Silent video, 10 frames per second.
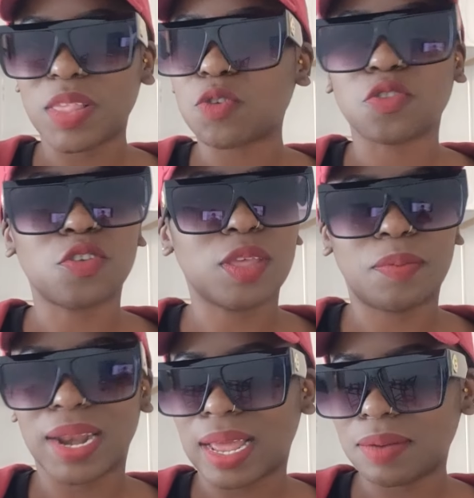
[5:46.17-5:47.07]
That was not the
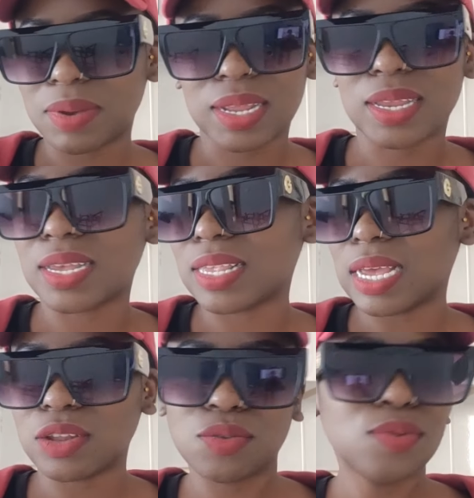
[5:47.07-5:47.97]
plan, but I just
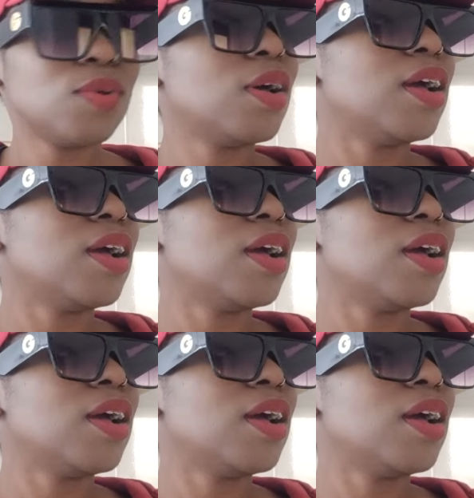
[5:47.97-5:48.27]
had to,